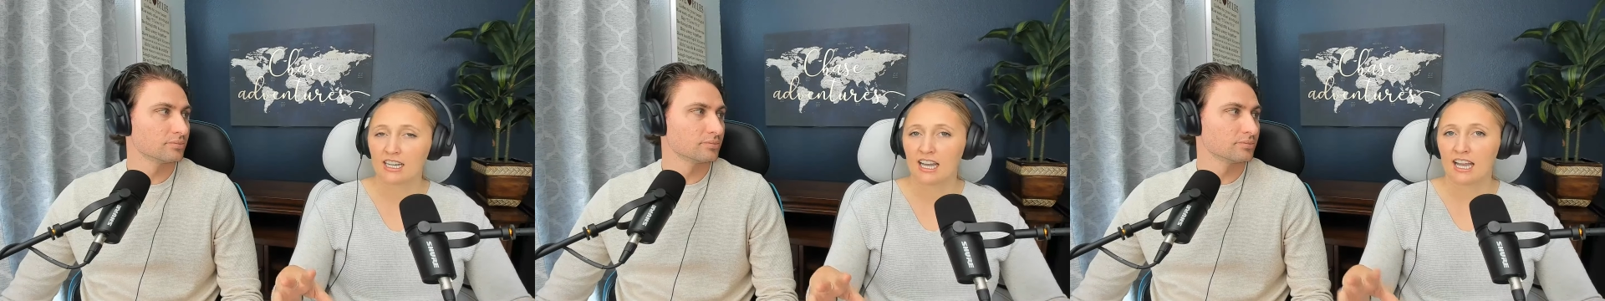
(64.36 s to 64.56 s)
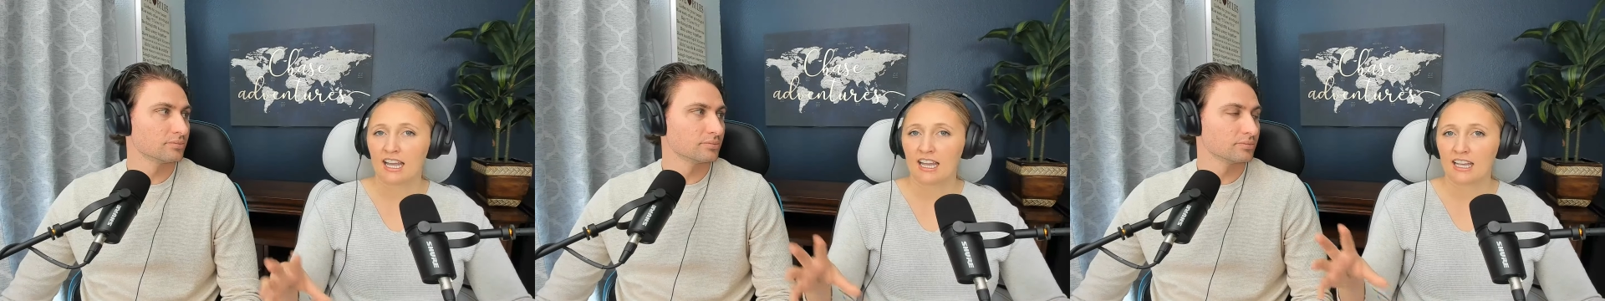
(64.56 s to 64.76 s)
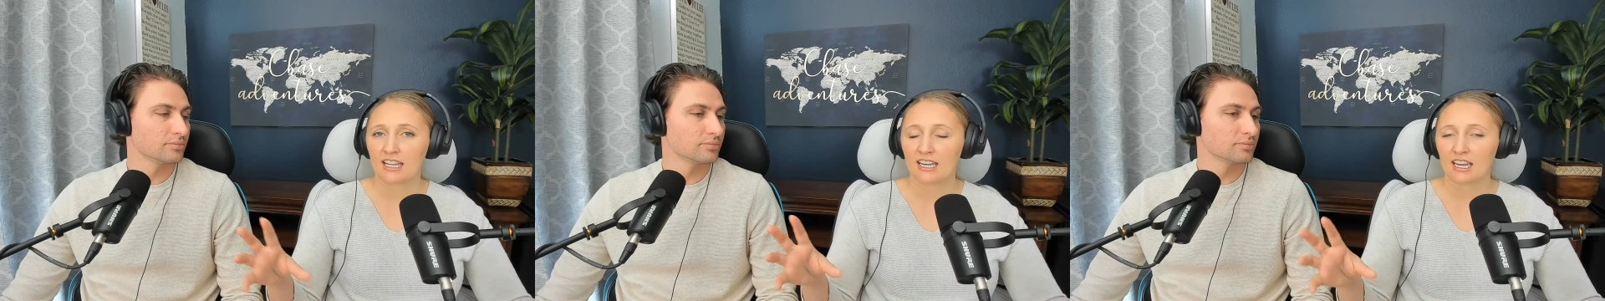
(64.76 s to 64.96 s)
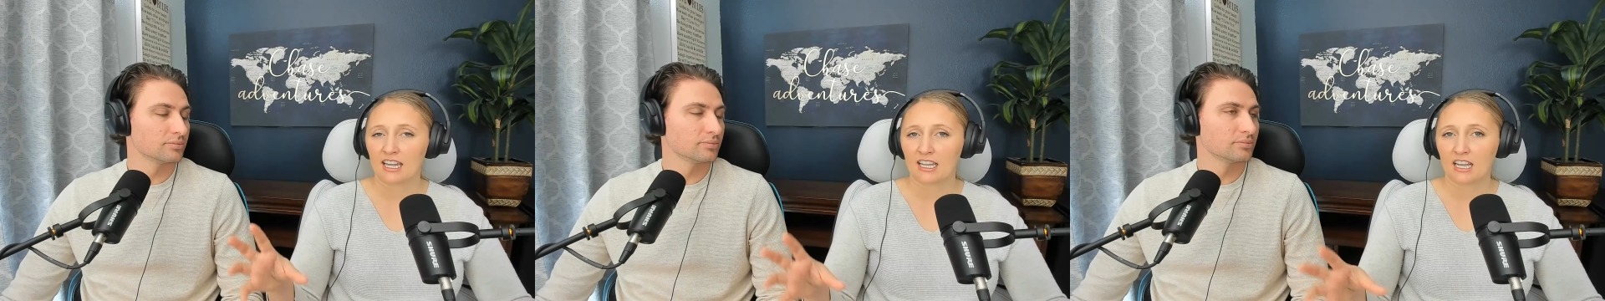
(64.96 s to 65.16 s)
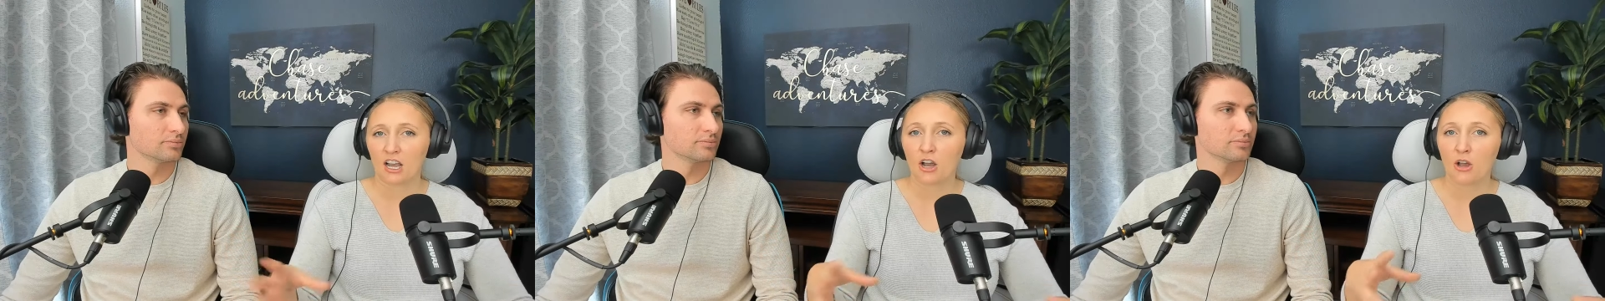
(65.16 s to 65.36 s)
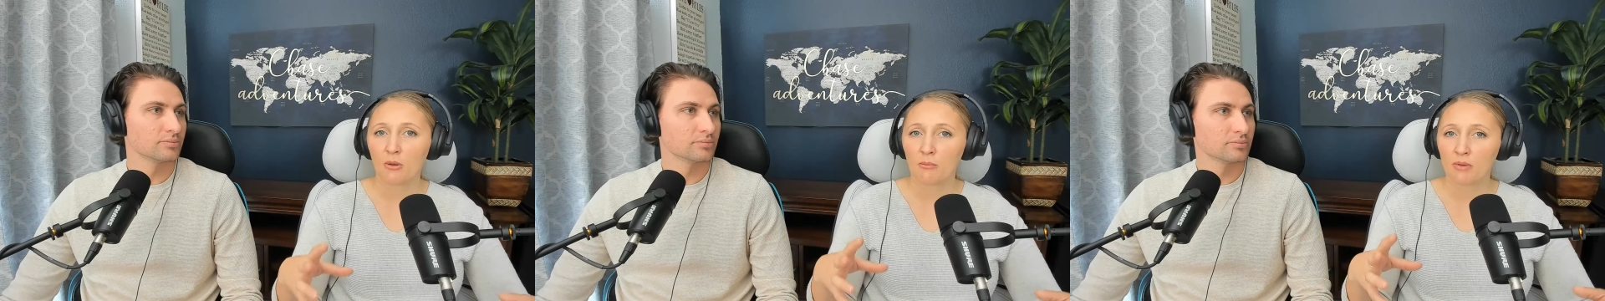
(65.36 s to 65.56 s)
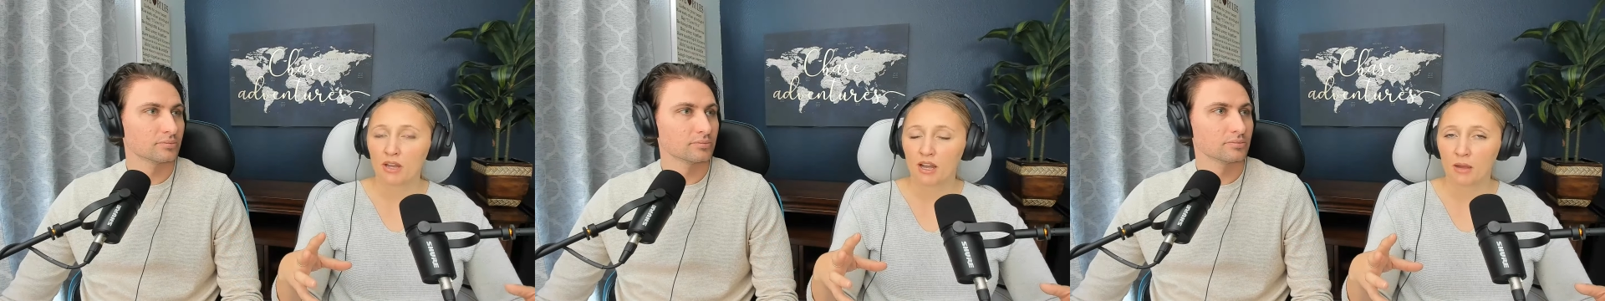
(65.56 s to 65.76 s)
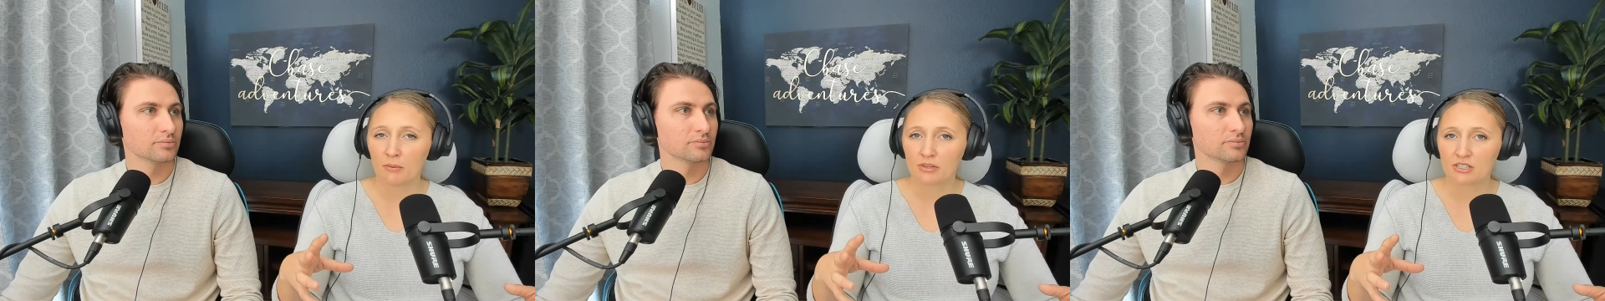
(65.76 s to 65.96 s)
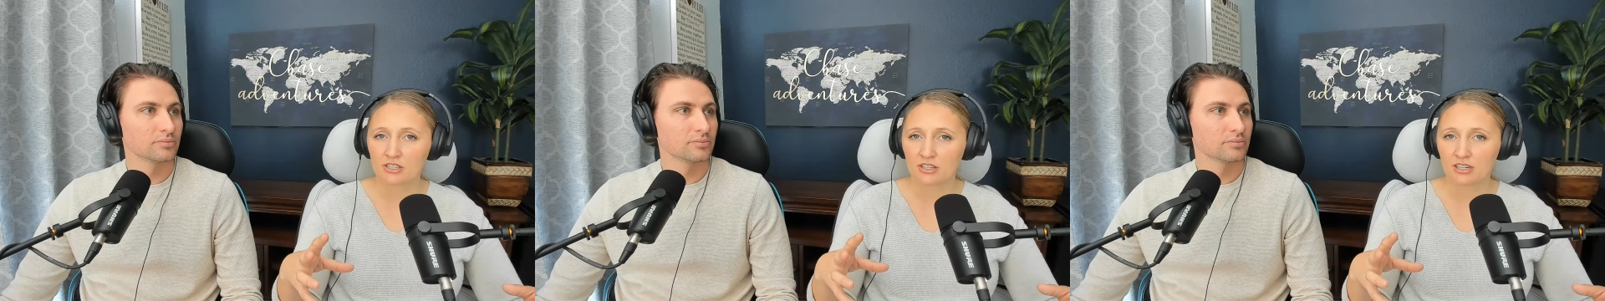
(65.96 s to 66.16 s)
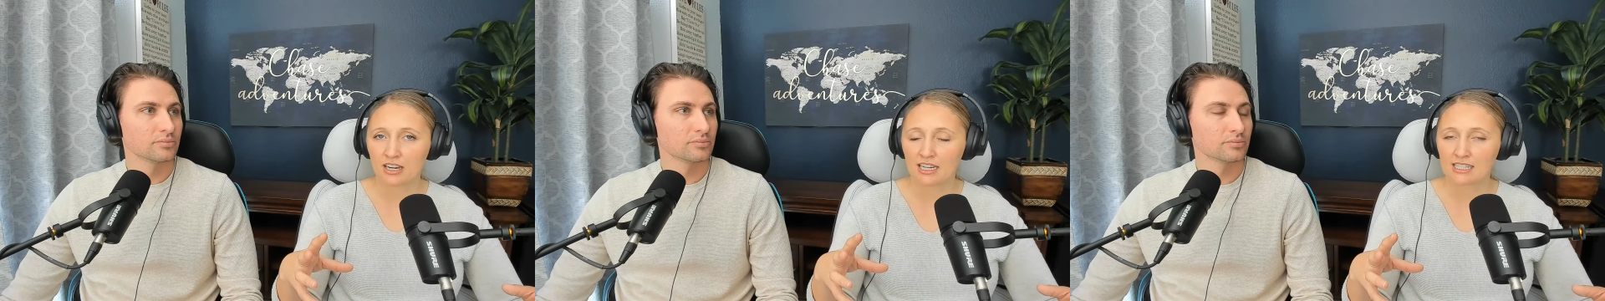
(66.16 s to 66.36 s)
Speaker 1: had come up into the
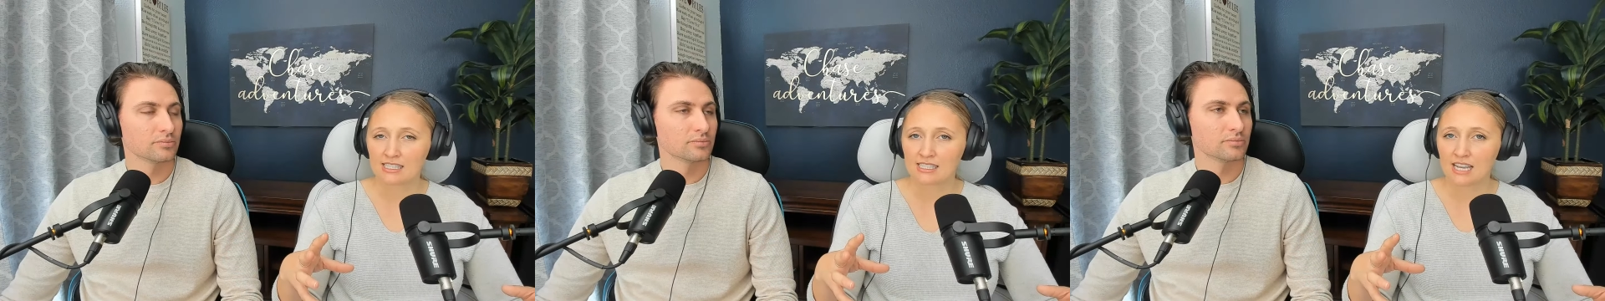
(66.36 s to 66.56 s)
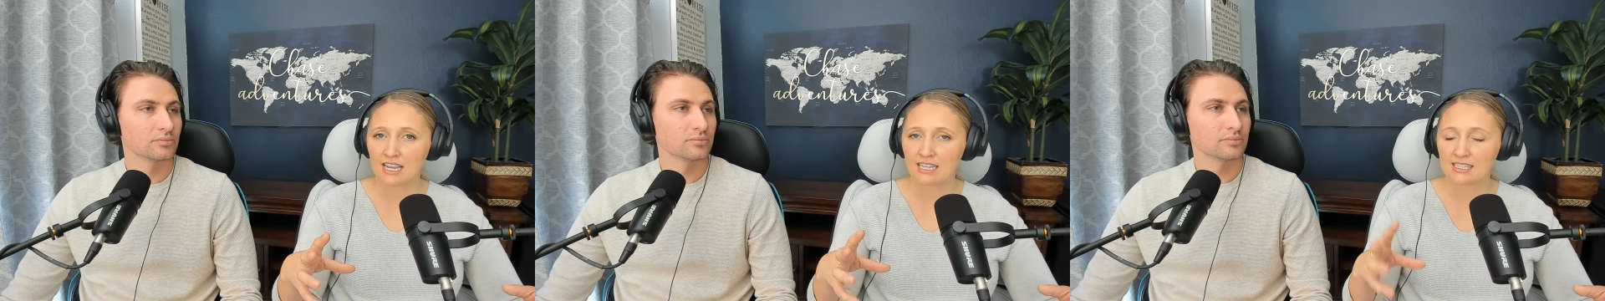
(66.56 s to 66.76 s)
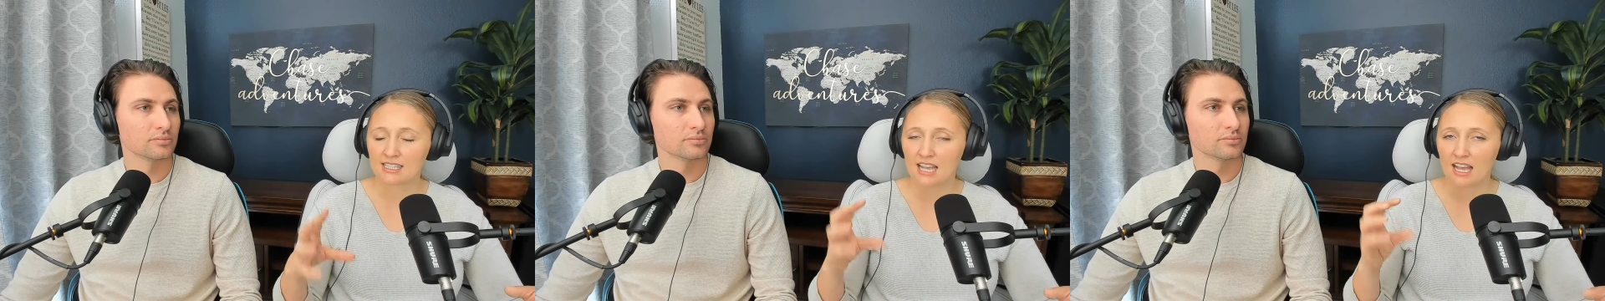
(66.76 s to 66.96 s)
United States